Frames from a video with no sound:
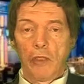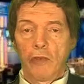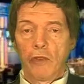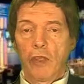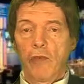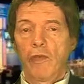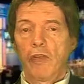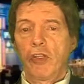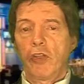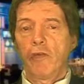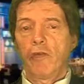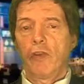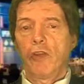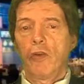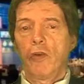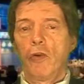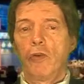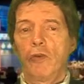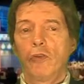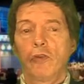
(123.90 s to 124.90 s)
GVTV
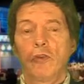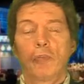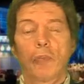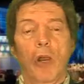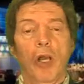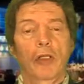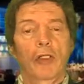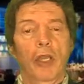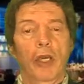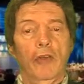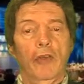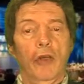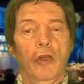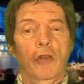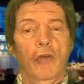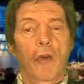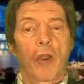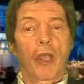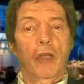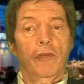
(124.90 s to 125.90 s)
News is broadcast
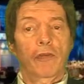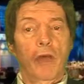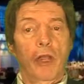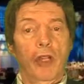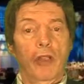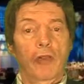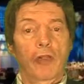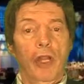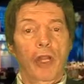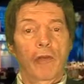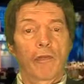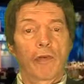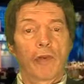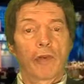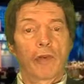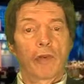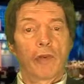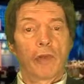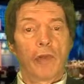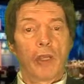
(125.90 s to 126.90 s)
on Grass Valley
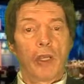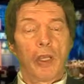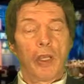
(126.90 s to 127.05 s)
Television,